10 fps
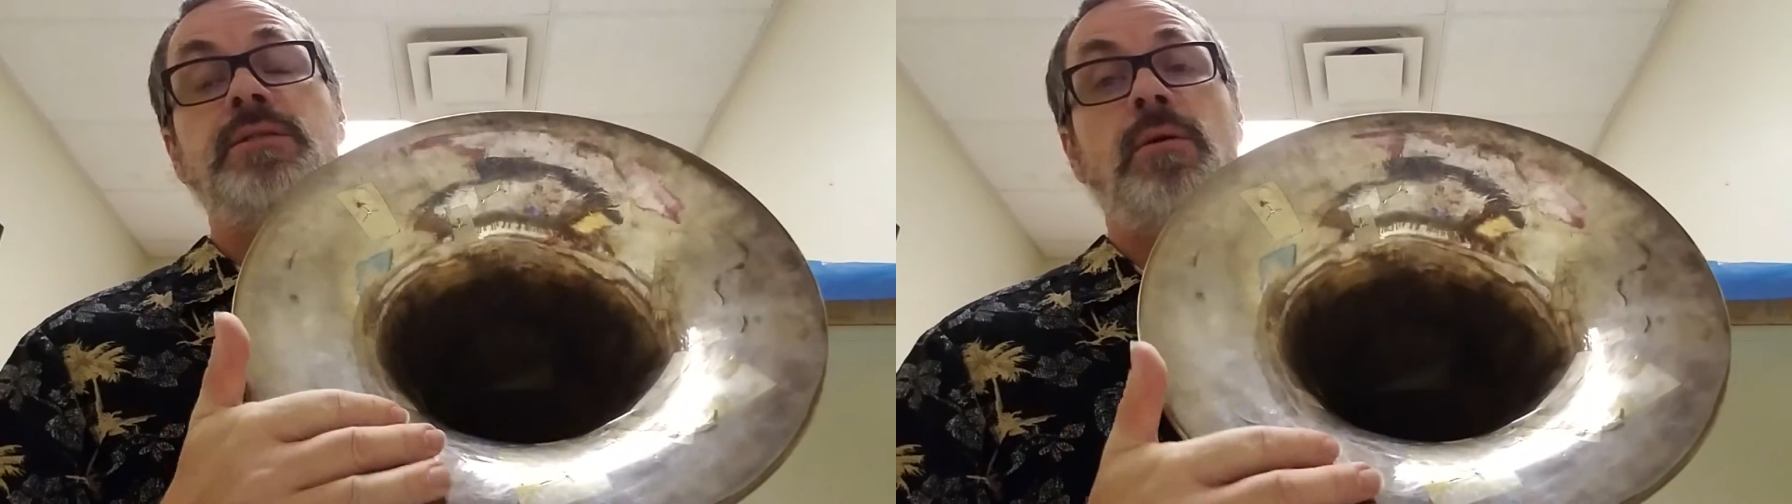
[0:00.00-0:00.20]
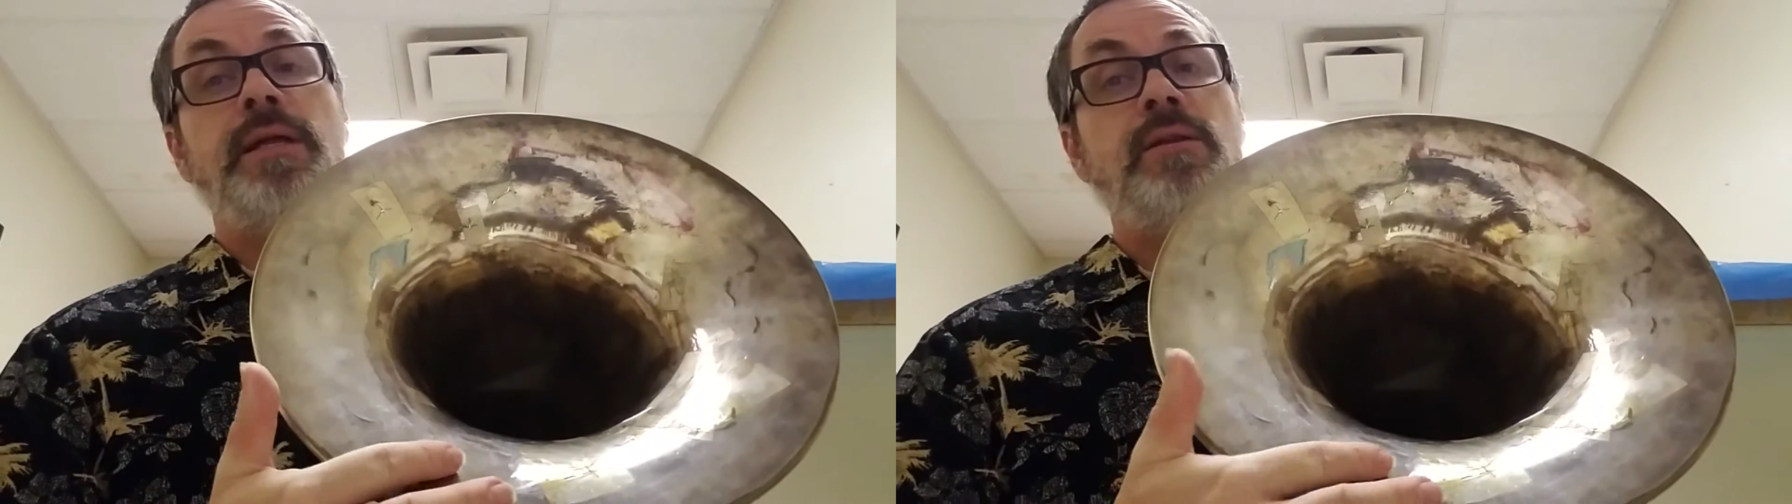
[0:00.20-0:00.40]

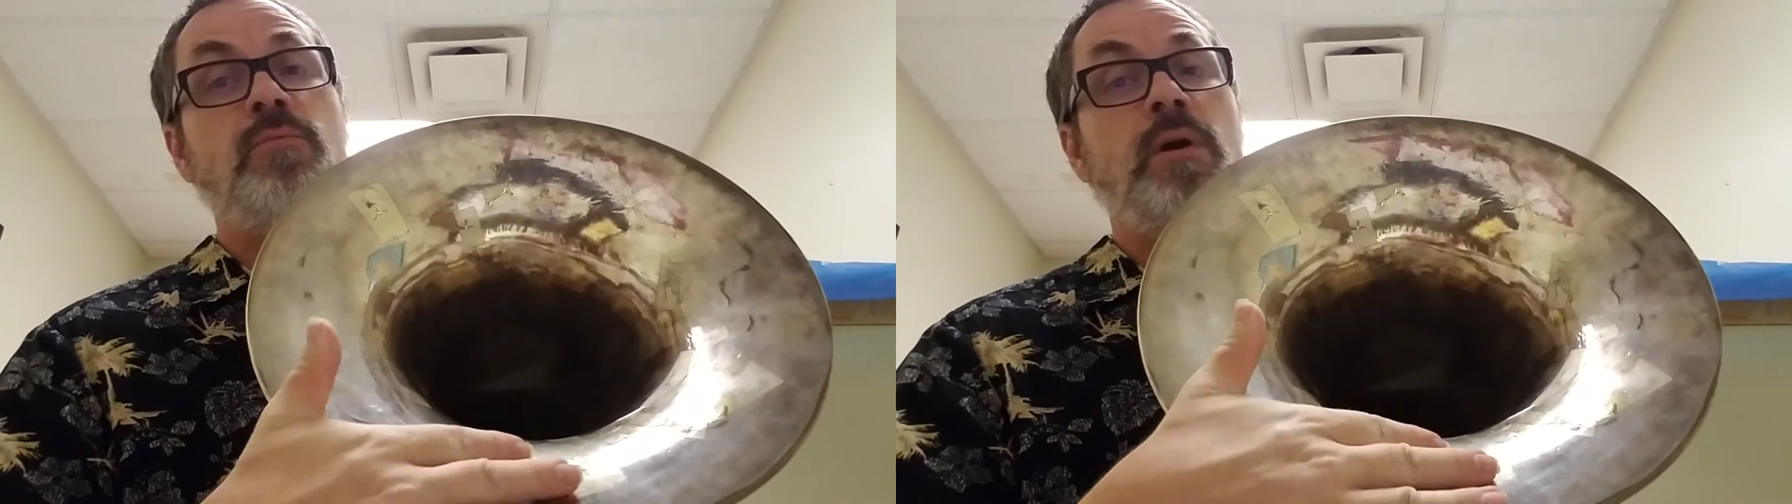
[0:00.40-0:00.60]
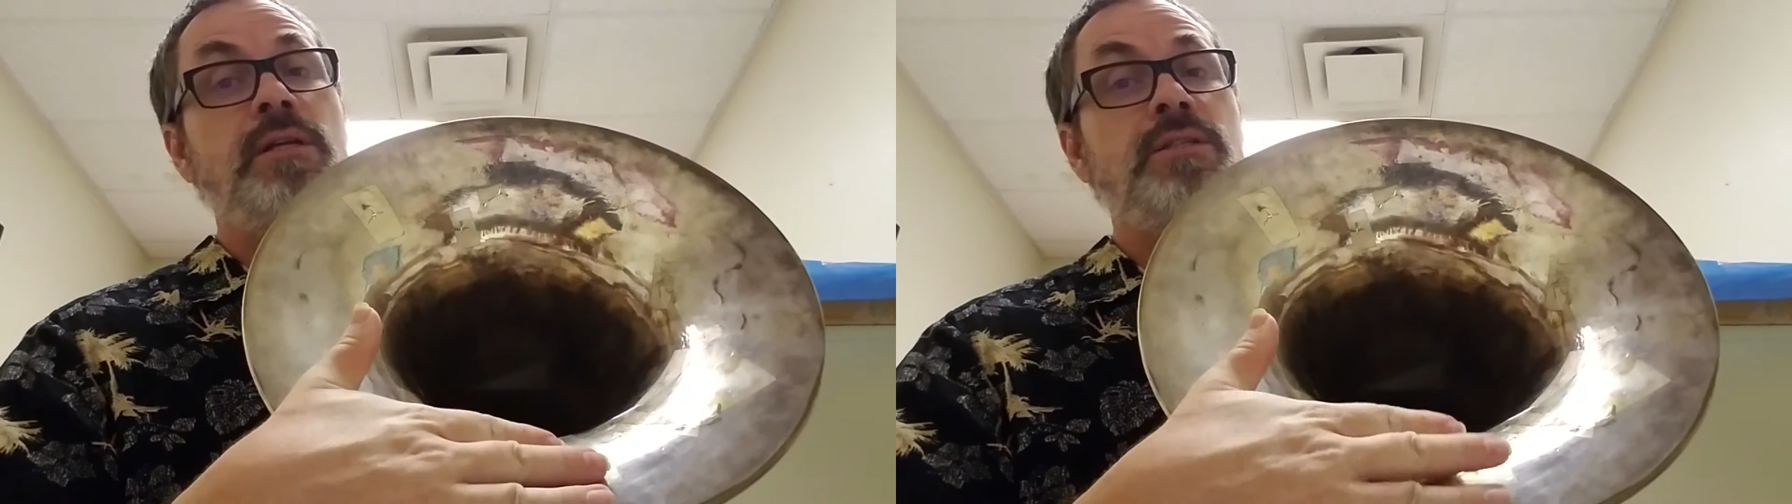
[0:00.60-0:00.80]
so I
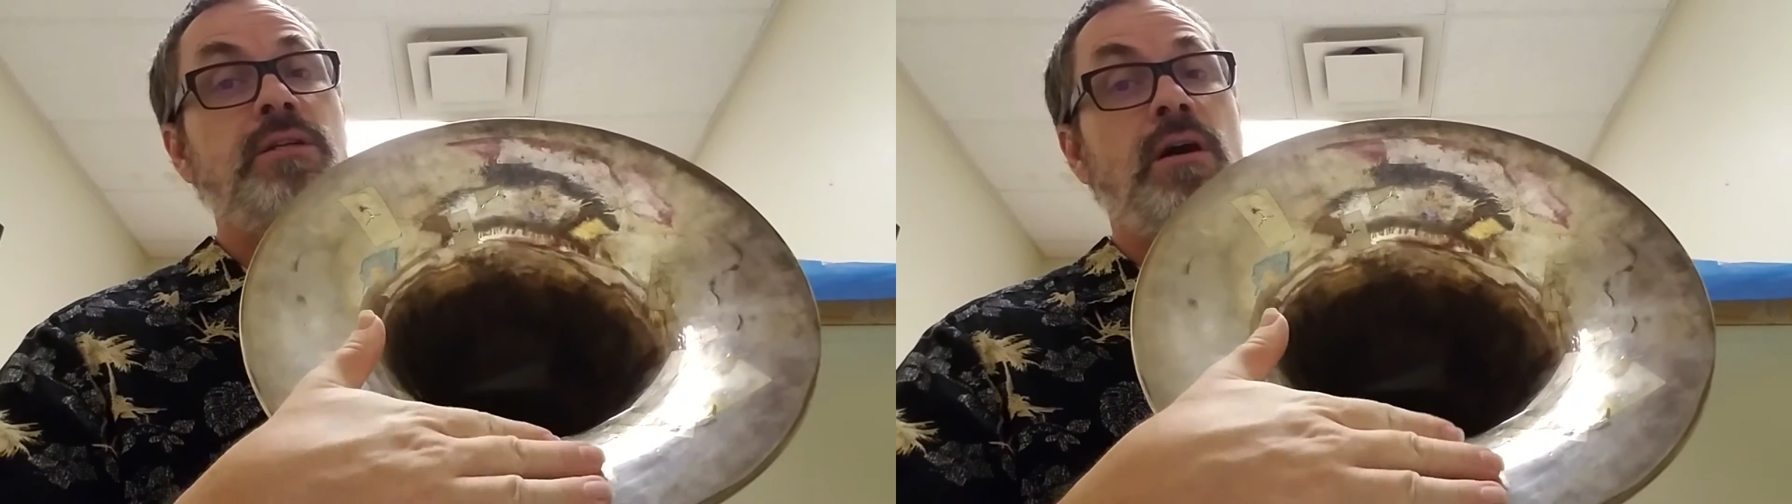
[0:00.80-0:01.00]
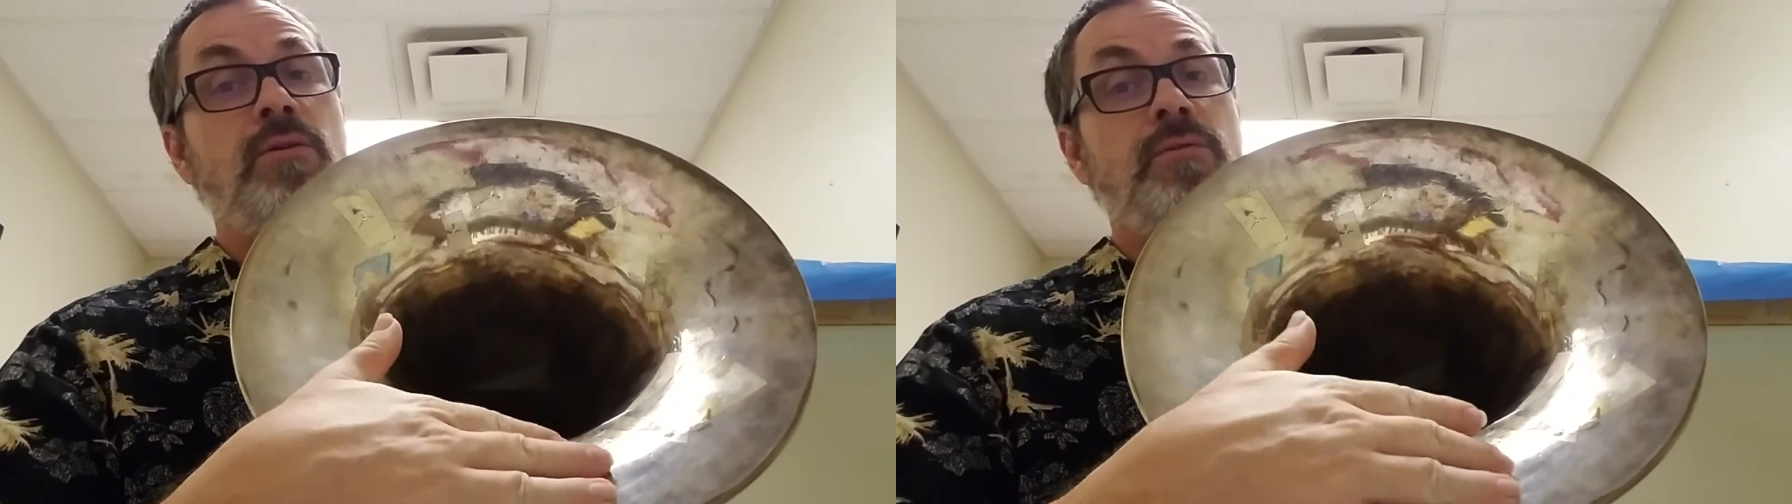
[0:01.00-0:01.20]
didn't want to
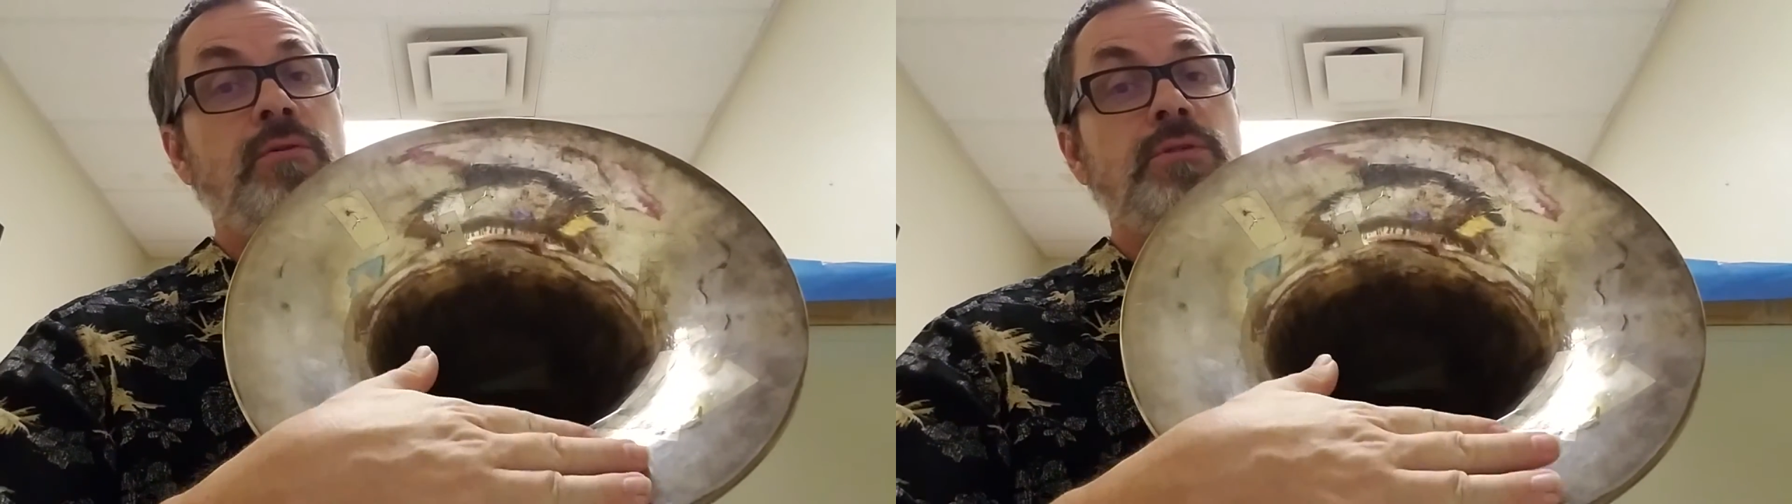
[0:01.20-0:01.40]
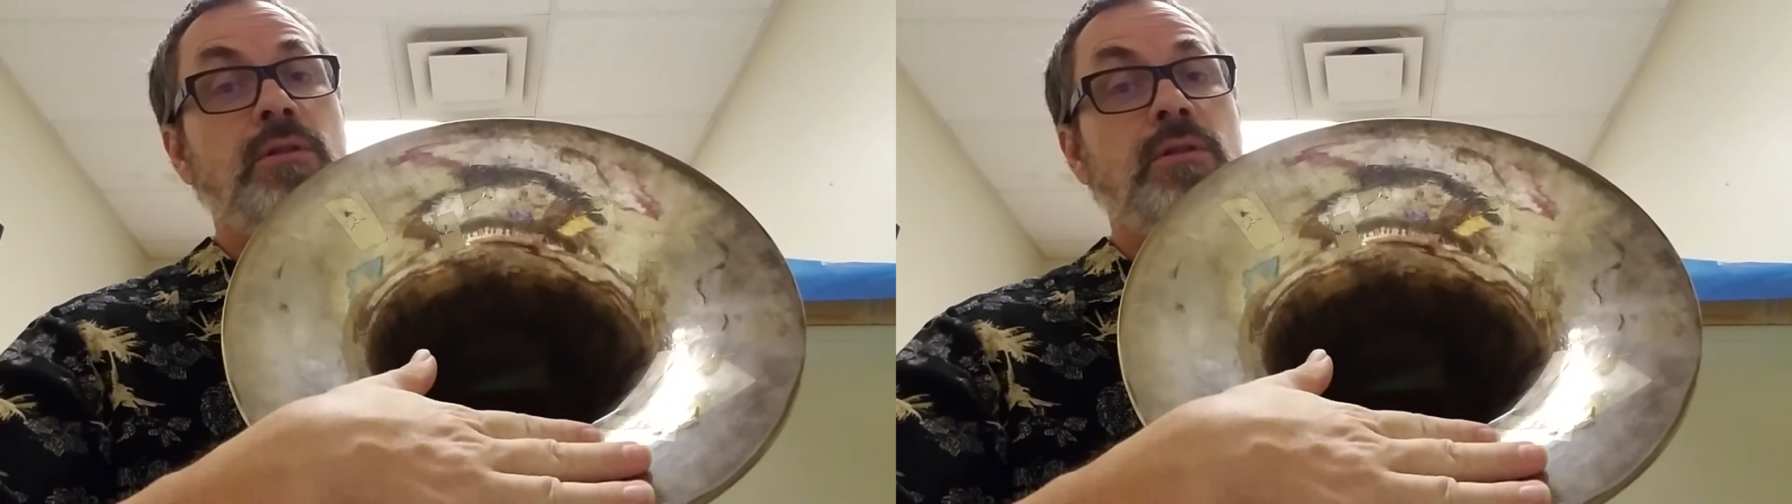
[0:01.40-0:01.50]
solder those